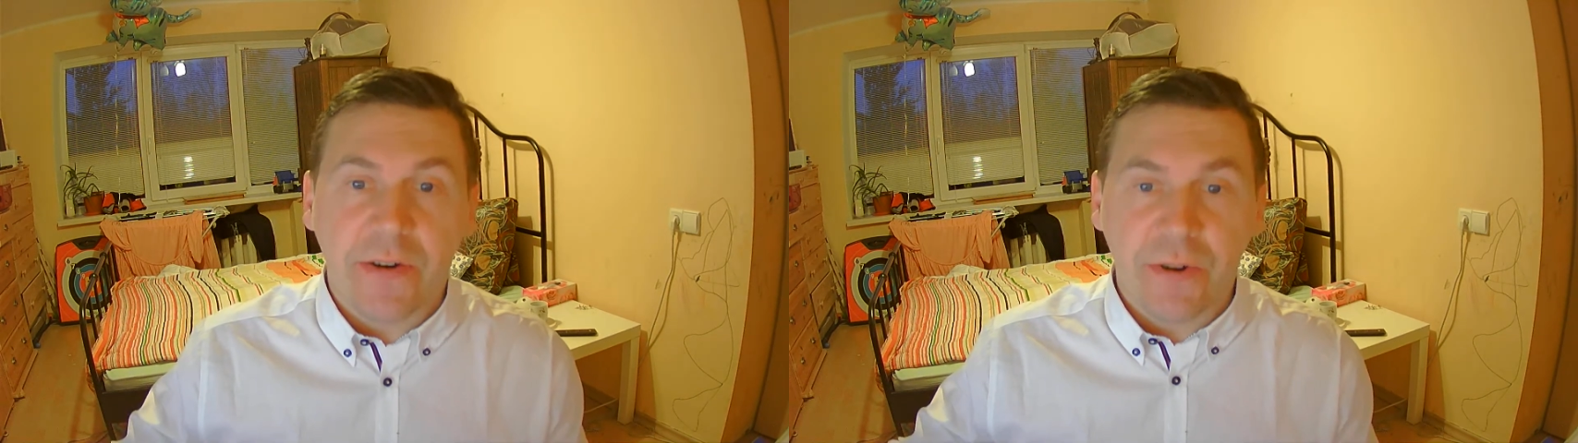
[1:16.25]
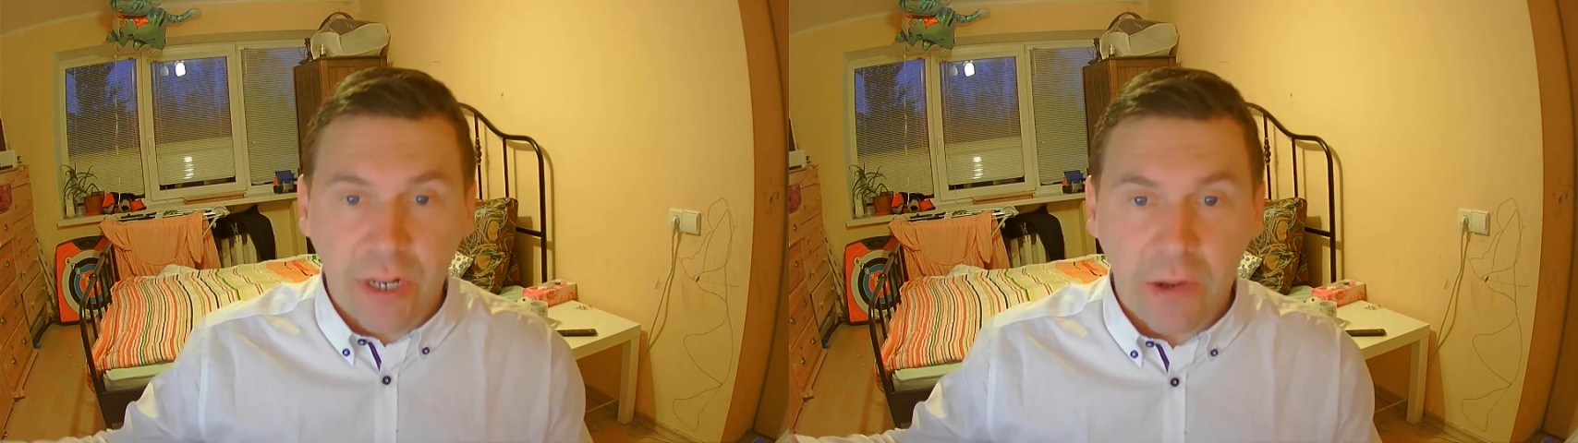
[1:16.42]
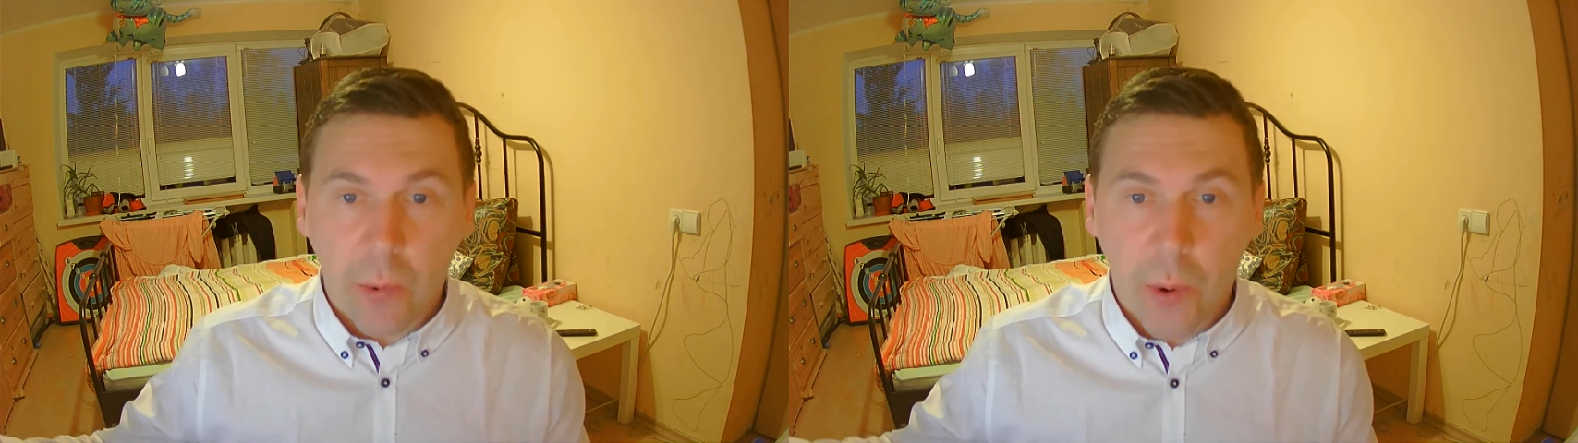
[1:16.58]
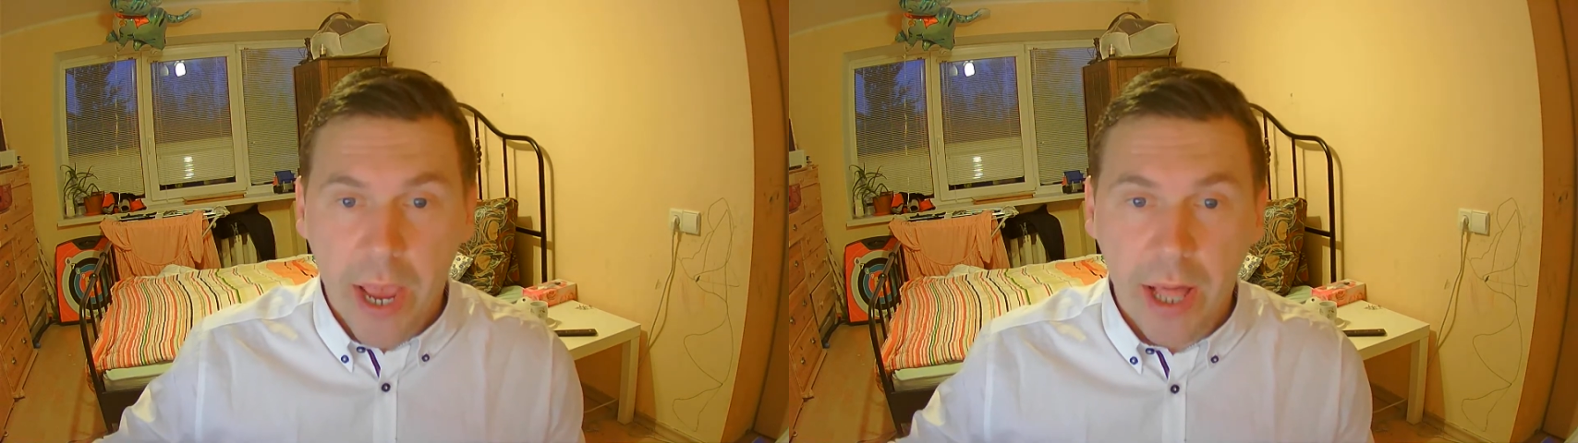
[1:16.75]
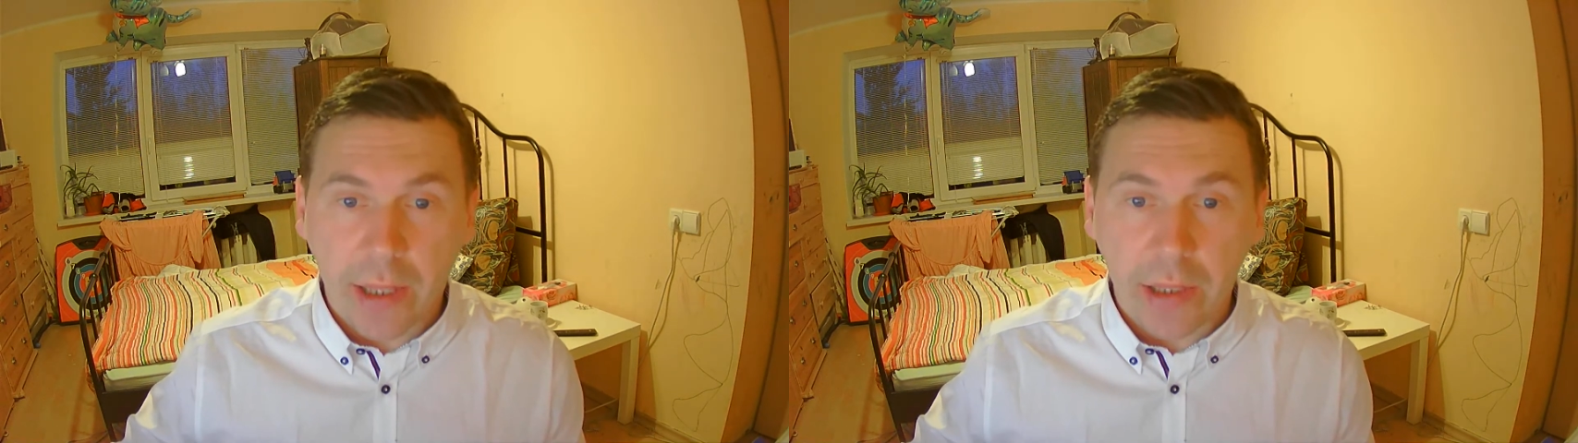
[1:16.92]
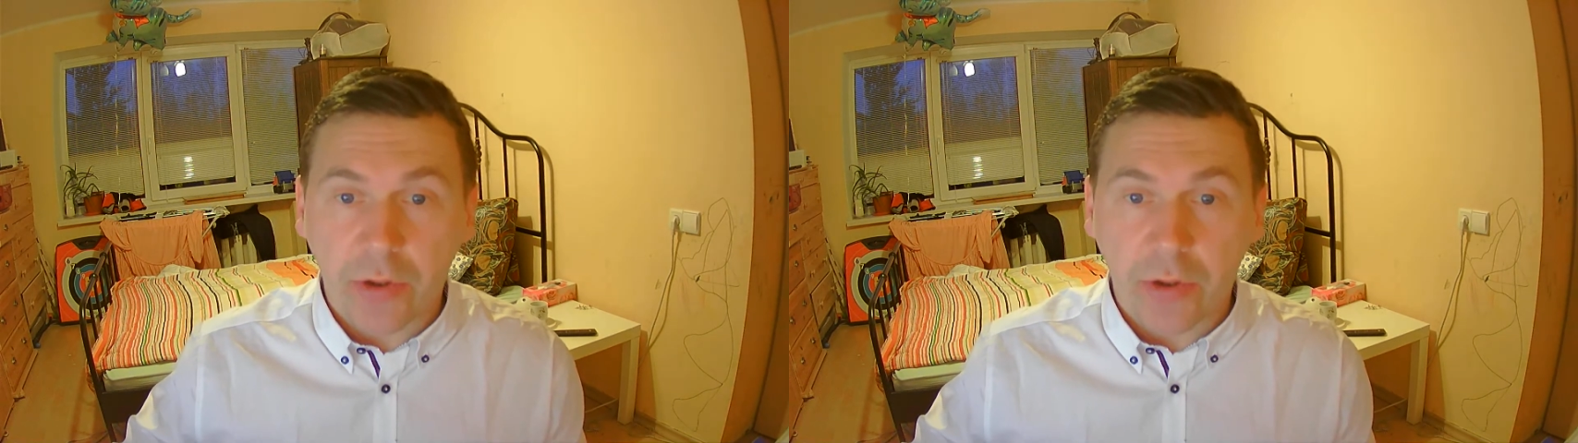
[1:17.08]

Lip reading: really well,